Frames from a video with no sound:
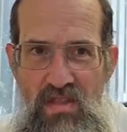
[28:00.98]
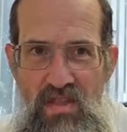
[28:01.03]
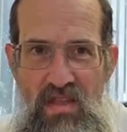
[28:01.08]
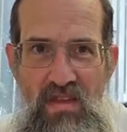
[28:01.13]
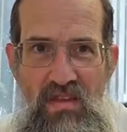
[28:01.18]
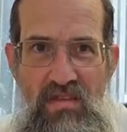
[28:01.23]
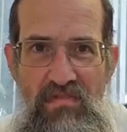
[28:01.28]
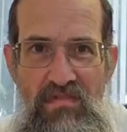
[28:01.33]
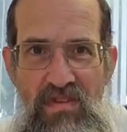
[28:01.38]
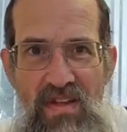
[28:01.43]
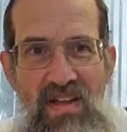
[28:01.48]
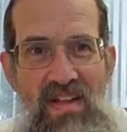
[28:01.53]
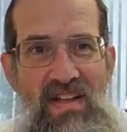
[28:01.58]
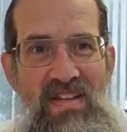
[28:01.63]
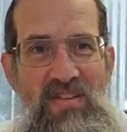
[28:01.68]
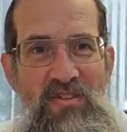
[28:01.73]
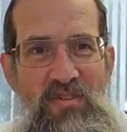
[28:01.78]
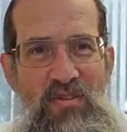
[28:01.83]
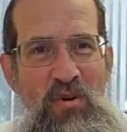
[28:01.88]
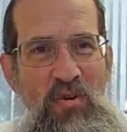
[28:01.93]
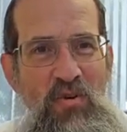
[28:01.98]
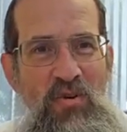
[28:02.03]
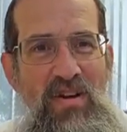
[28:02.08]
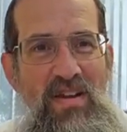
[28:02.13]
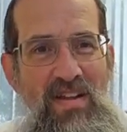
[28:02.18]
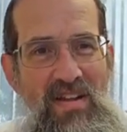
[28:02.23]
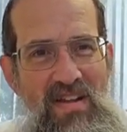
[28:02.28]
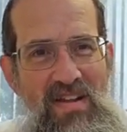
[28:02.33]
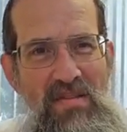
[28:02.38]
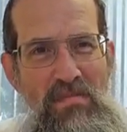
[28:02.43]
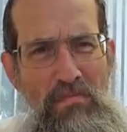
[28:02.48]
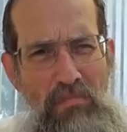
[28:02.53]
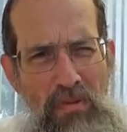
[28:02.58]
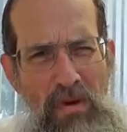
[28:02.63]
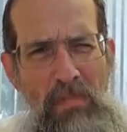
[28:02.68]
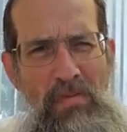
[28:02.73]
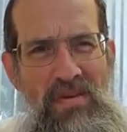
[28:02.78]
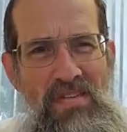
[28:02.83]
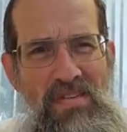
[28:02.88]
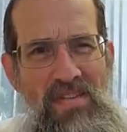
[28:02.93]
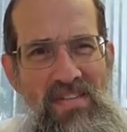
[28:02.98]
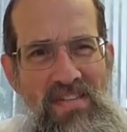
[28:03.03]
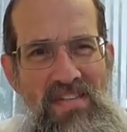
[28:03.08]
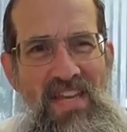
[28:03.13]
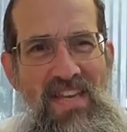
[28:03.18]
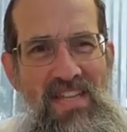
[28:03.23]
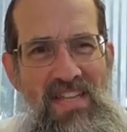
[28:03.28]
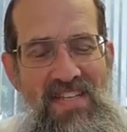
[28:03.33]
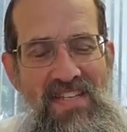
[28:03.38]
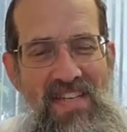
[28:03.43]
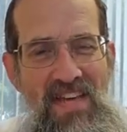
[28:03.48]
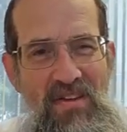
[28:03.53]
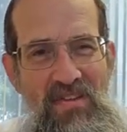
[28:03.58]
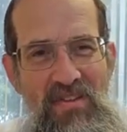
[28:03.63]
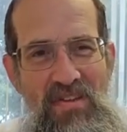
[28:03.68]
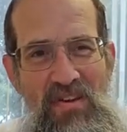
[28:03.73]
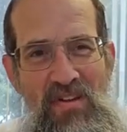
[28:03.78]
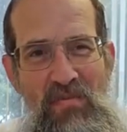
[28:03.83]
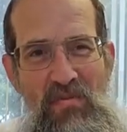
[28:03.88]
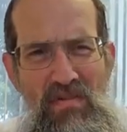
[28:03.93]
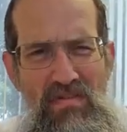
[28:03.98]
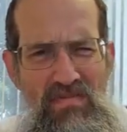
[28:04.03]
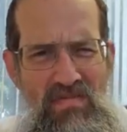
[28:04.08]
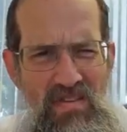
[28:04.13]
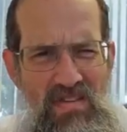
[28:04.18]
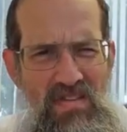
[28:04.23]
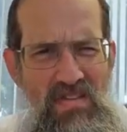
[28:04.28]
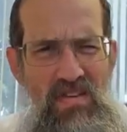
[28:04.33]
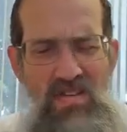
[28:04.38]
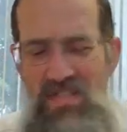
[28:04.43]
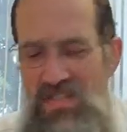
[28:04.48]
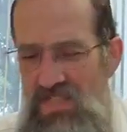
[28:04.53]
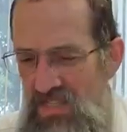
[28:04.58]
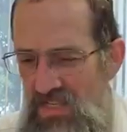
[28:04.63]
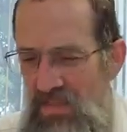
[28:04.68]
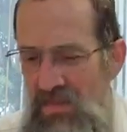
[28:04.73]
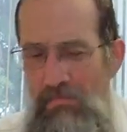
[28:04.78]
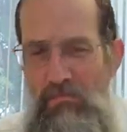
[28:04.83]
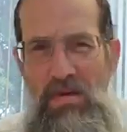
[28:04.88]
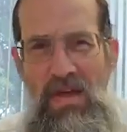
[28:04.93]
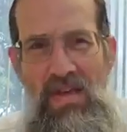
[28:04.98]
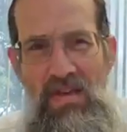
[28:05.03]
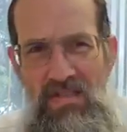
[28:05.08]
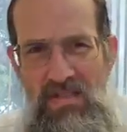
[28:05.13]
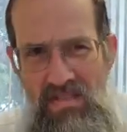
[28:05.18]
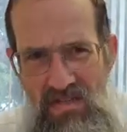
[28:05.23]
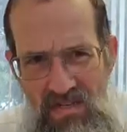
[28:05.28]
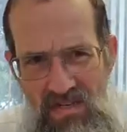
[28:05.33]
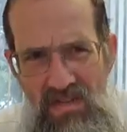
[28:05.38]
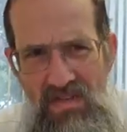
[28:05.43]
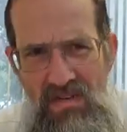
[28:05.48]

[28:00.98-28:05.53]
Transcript: have. So Bubbies and Zaidis out there, we've discussed this in the past,